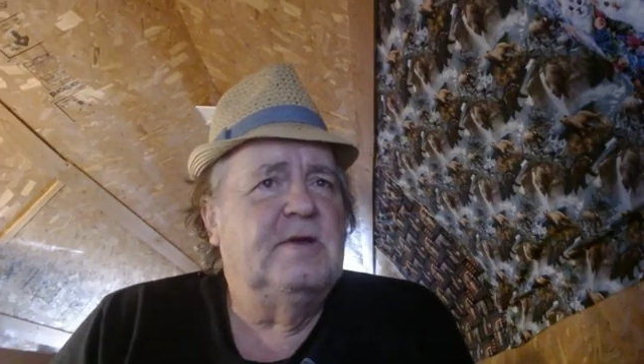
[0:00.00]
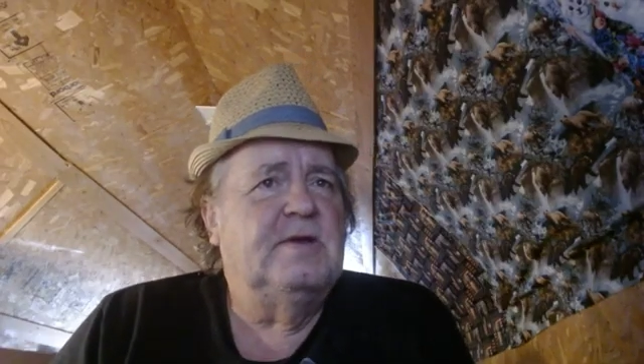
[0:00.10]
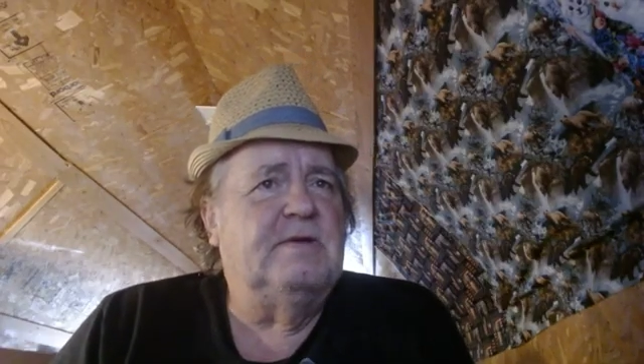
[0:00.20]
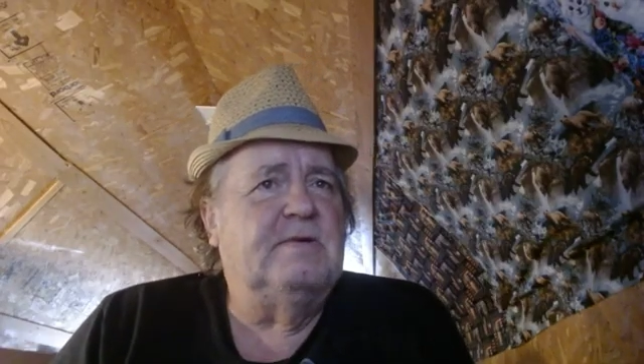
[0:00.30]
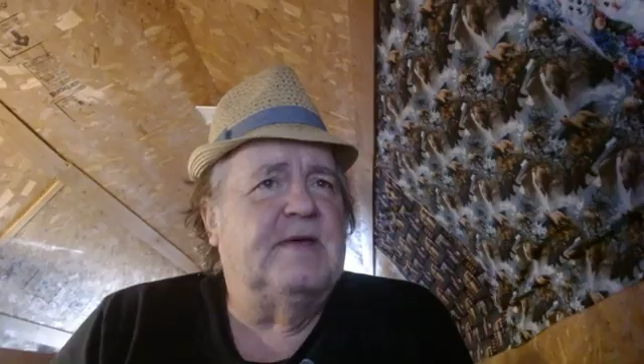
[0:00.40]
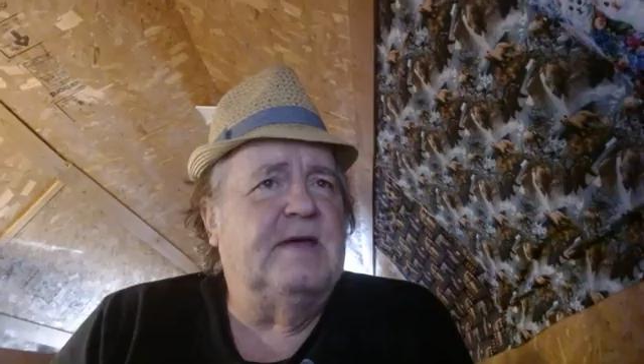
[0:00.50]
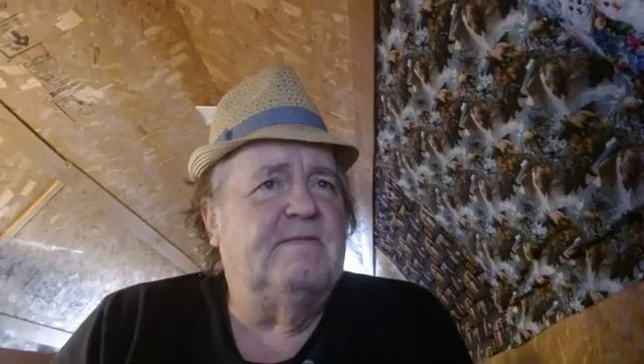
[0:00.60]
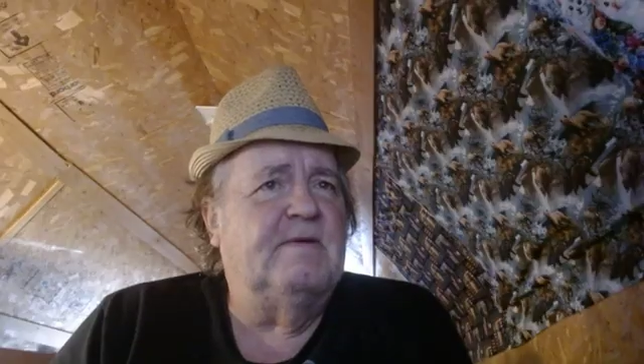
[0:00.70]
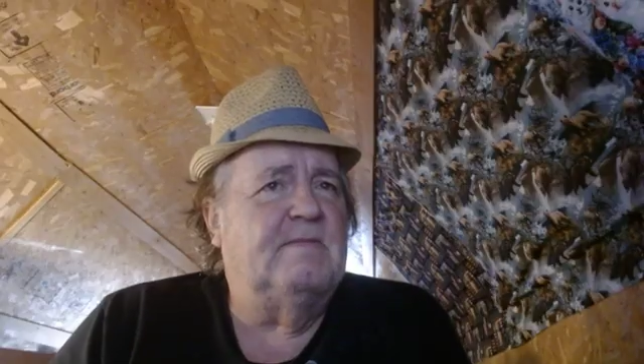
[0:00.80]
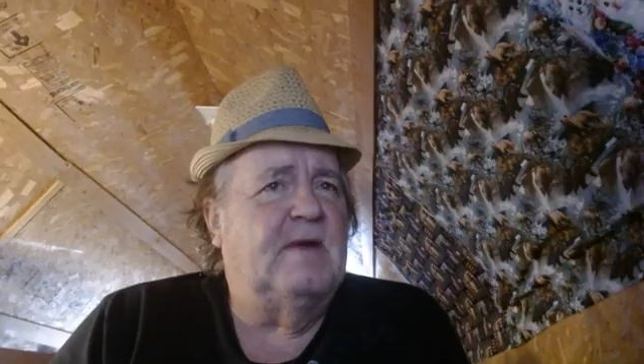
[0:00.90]
You give
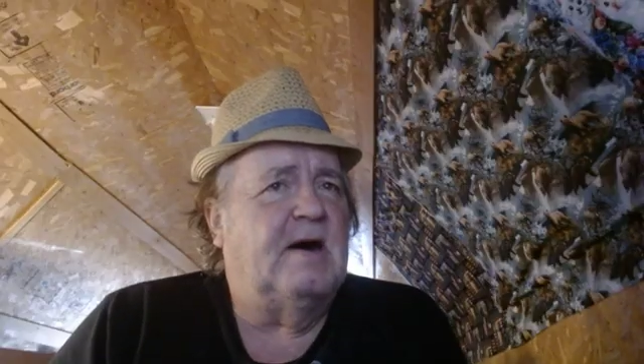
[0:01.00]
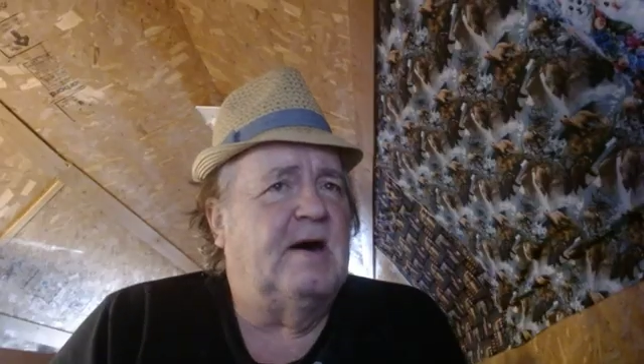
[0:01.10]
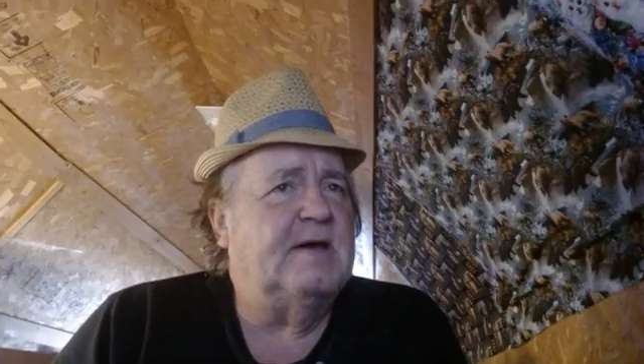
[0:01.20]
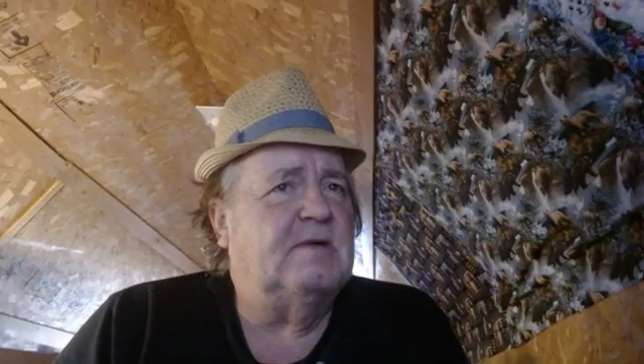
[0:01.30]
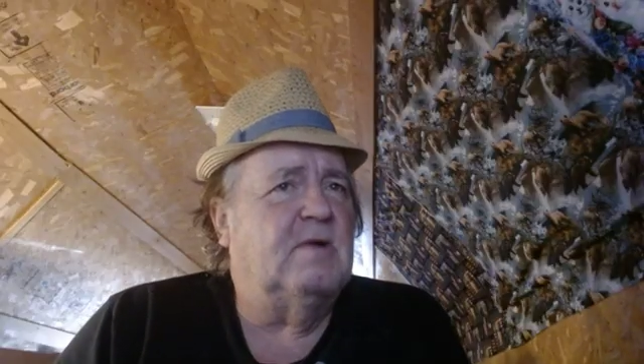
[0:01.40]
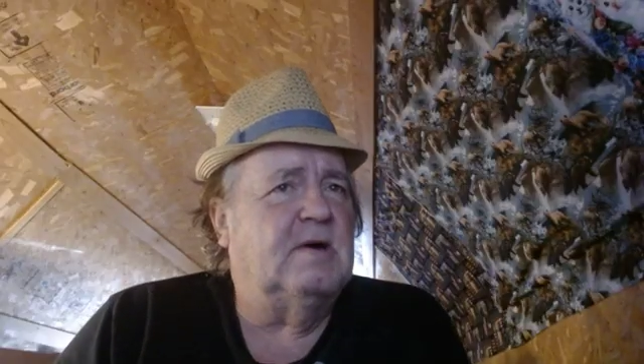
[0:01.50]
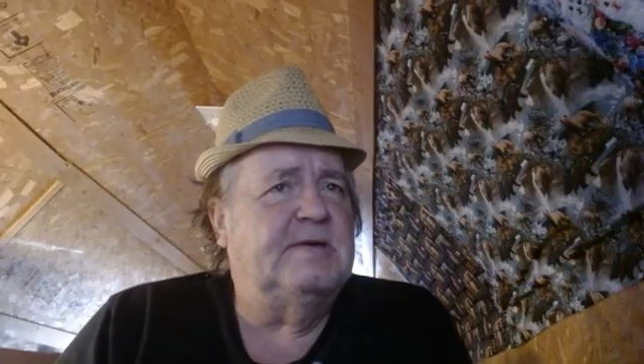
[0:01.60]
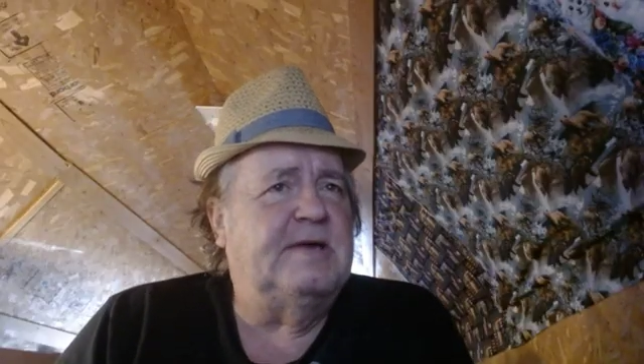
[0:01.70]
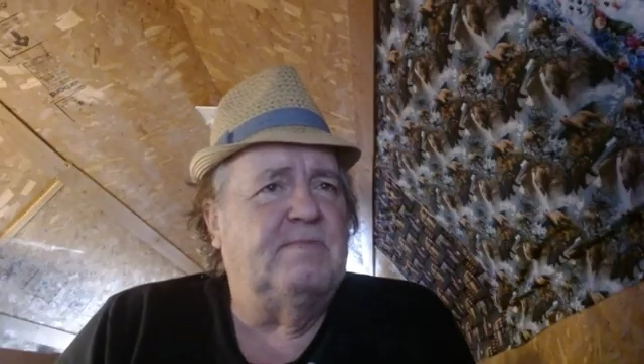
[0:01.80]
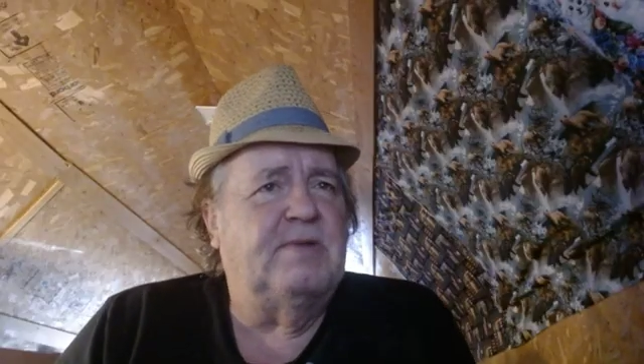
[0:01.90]
them a high
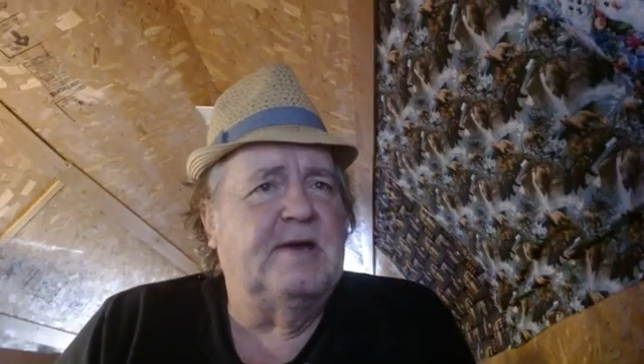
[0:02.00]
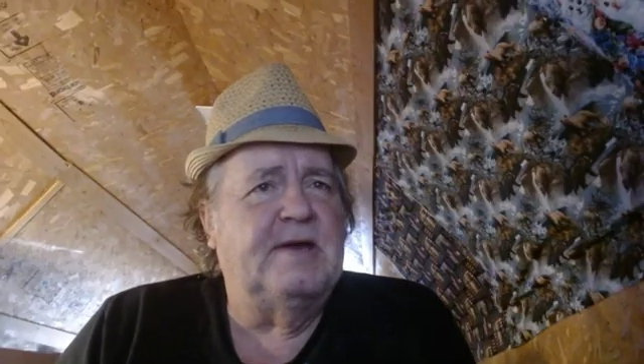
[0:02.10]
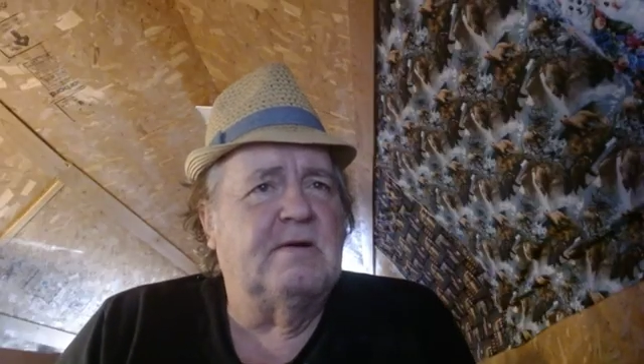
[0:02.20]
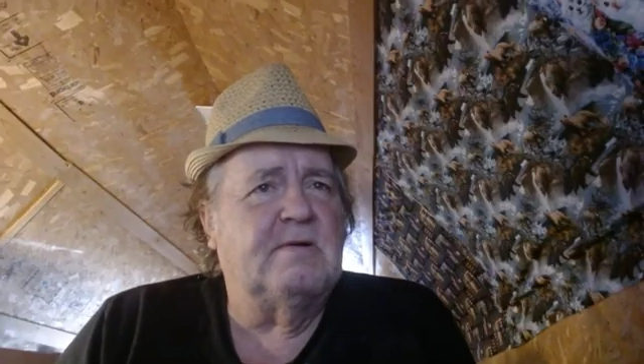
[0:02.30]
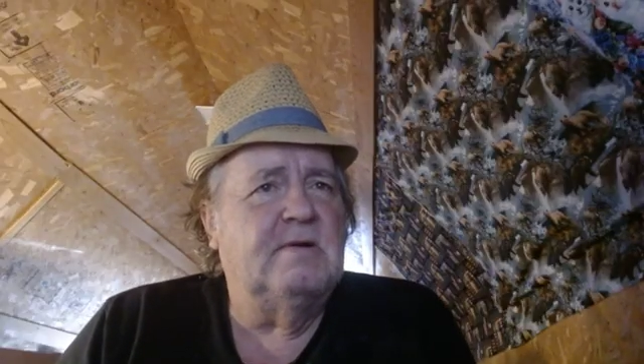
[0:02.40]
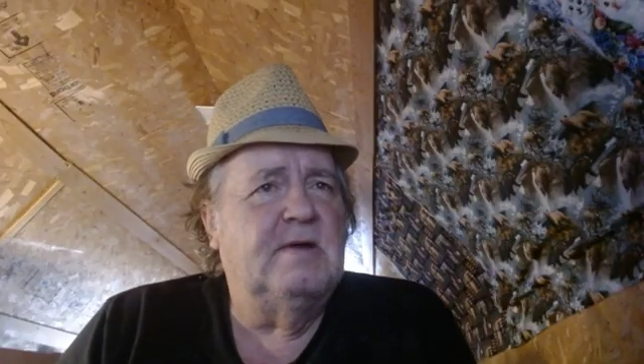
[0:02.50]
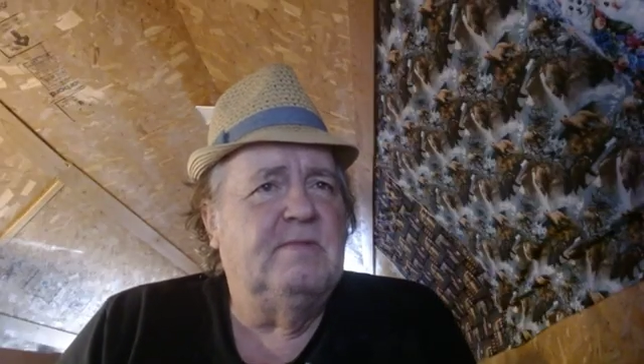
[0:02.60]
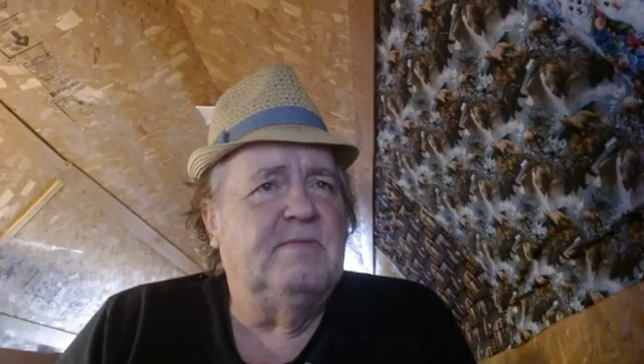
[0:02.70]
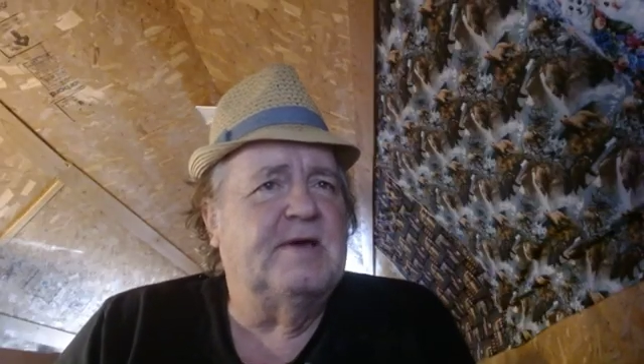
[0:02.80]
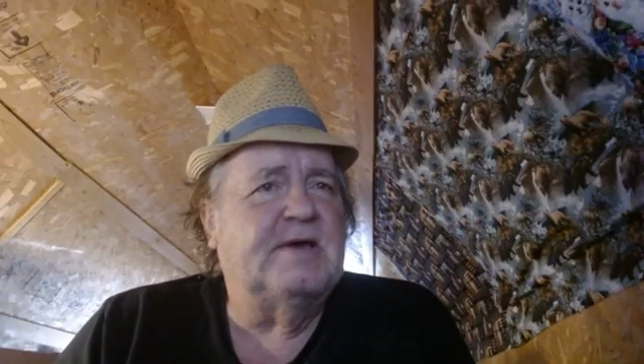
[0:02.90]
quality player
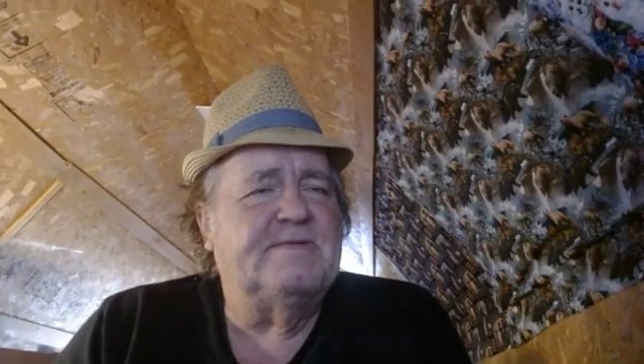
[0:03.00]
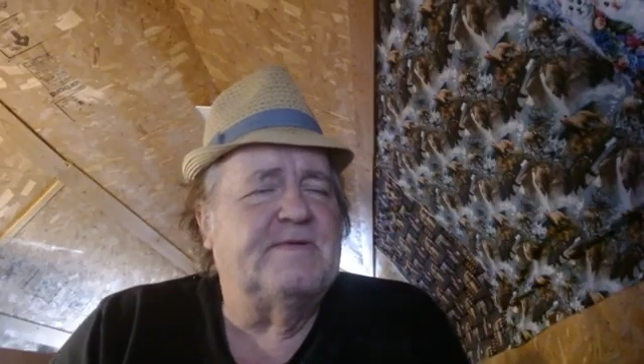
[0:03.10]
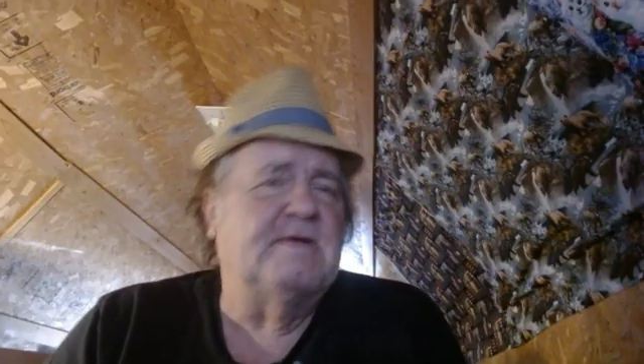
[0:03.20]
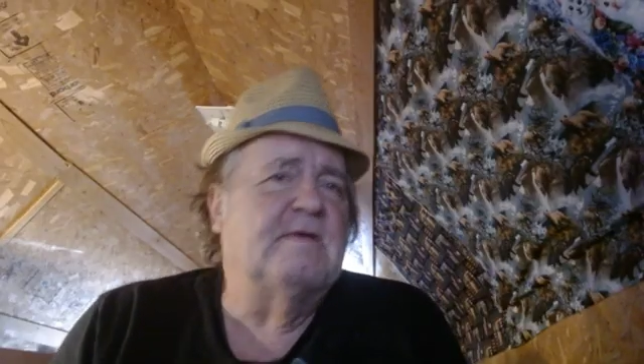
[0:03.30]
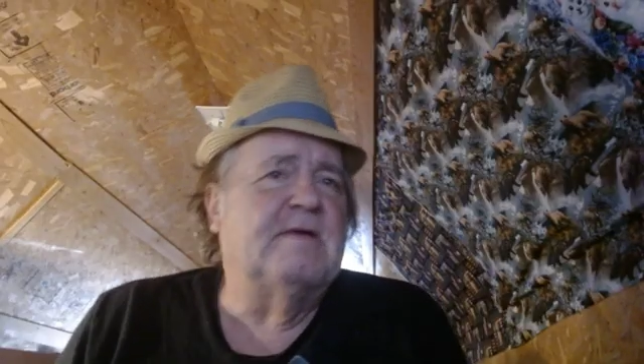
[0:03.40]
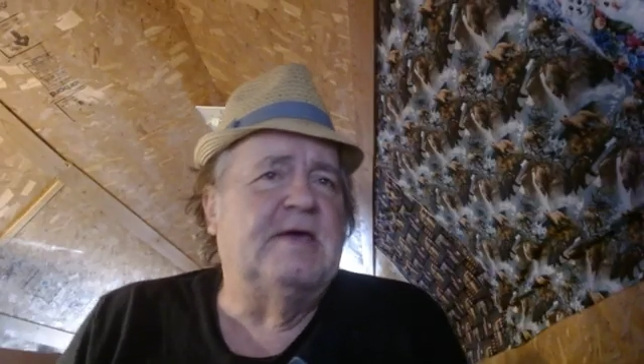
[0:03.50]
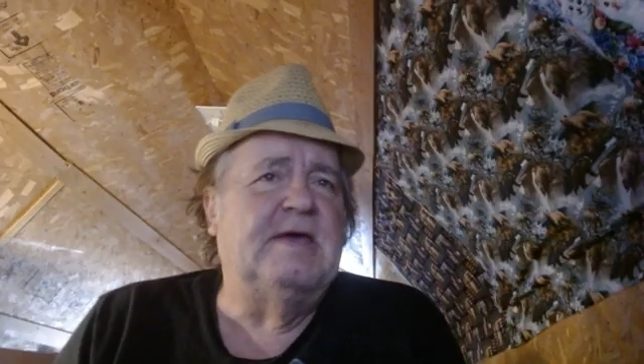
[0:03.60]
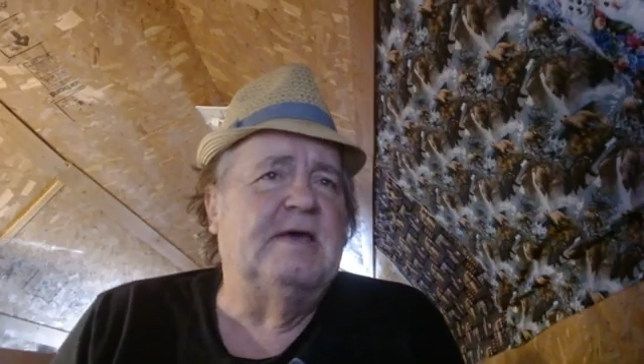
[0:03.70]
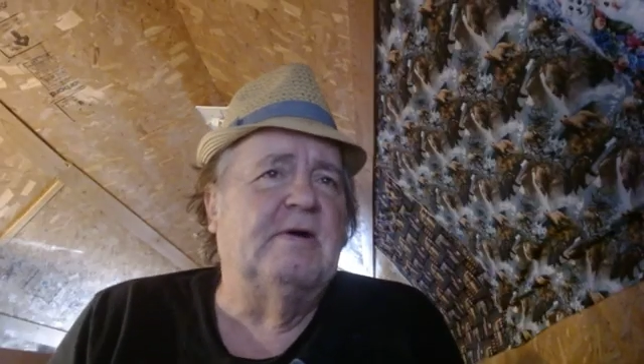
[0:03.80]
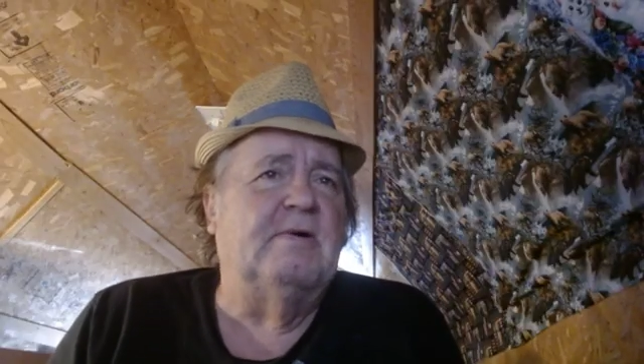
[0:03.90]
because of your
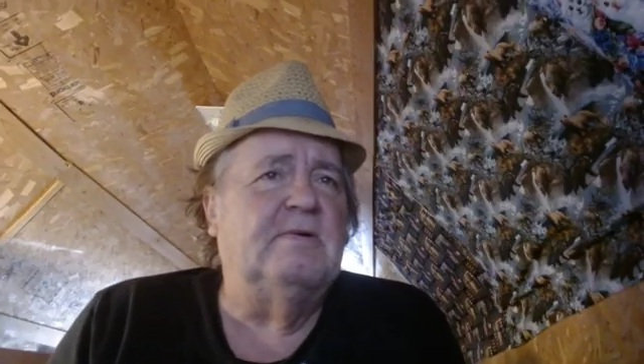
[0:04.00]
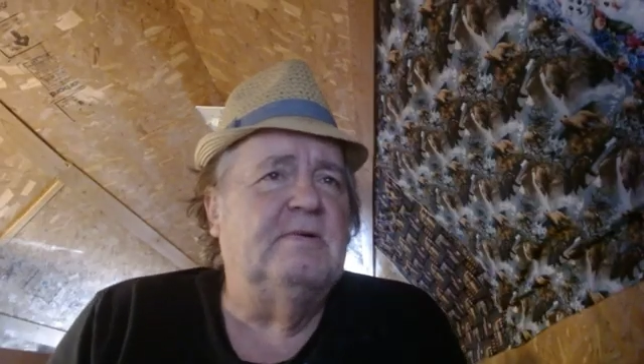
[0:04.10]
ego.